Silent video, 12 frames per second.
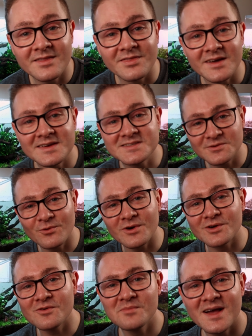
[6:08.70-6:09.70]
That is the
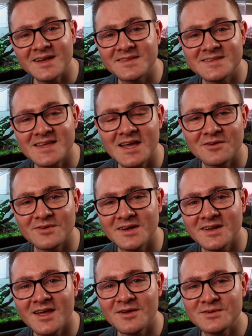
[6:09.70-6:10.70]
water going back in the tank
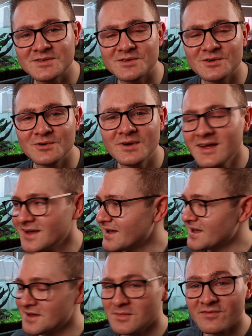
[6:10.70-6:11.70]
right now. So
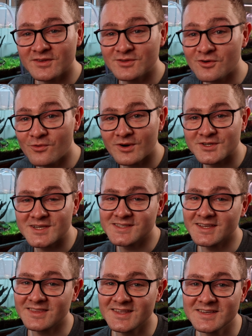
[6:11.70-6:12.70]
if I do a water change
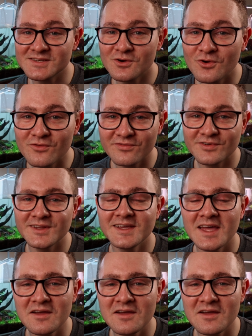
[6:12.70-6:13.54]
like this, hopefully